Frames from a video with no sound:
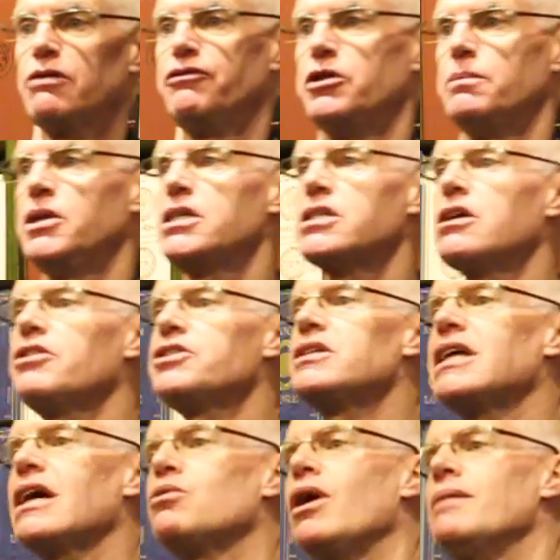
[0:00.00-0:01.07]
of them, and it started
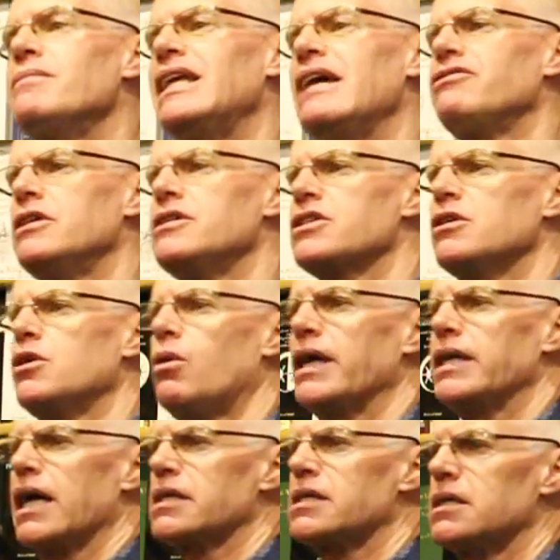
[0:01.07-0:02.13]
to get quite malevolent and
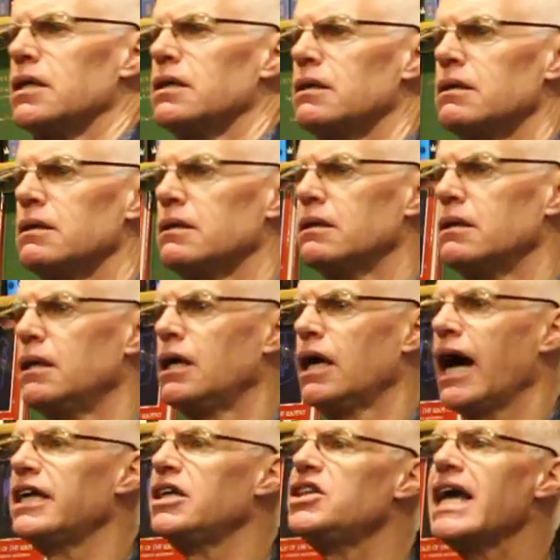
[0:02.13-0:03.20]
quite nasty.
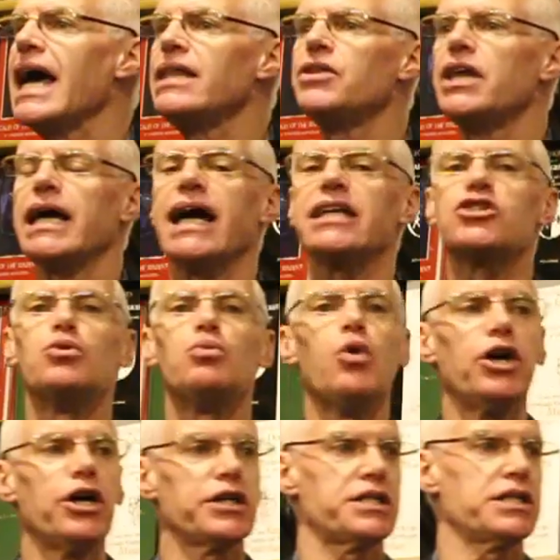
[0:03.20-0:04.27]
And in the end, they had to
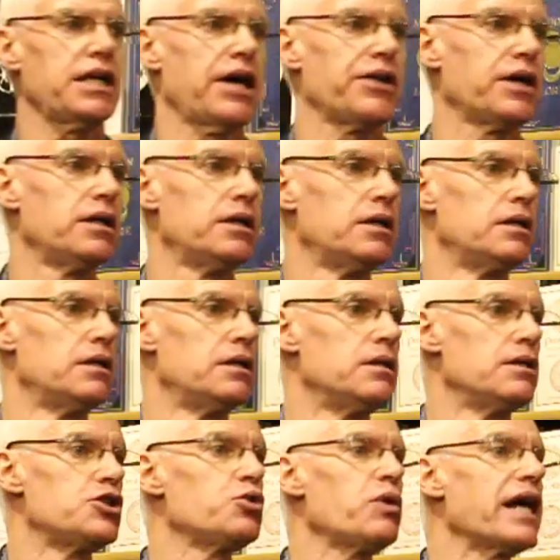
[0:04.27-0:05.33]
work together
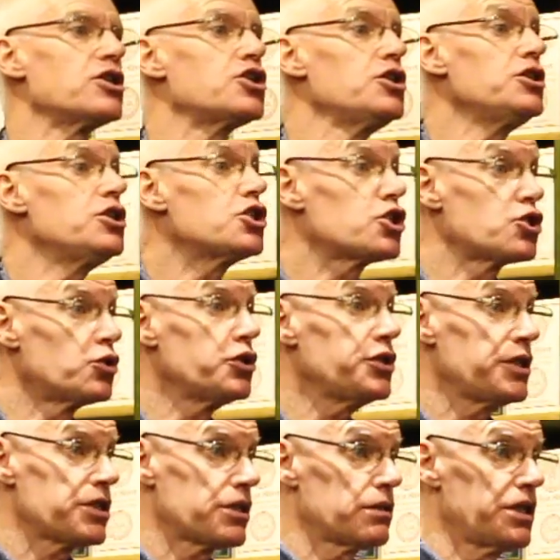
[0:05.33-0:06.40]
to actually destroy
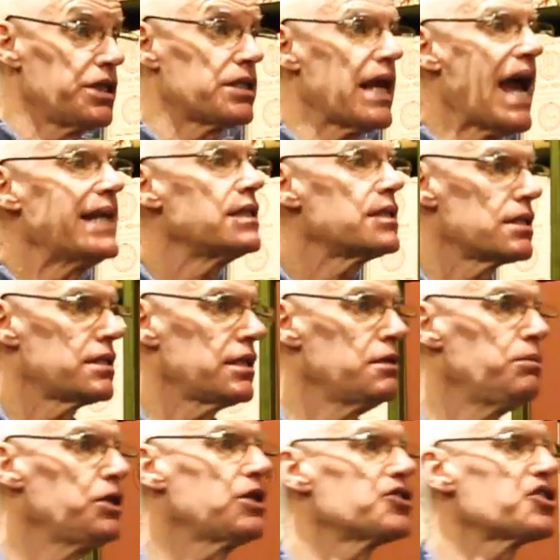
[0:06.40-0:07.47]
this, this entity
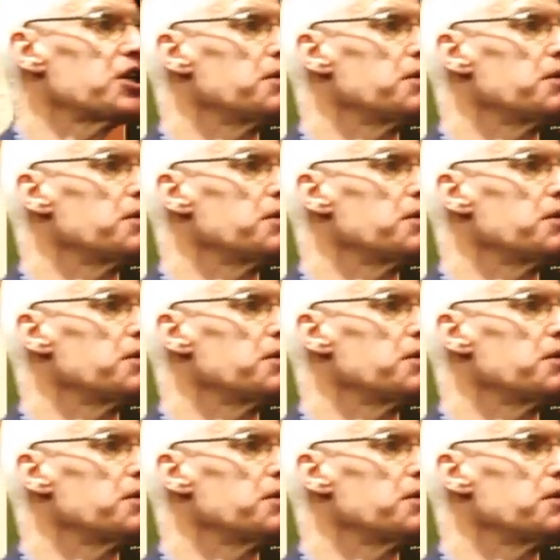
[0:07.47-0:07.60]
because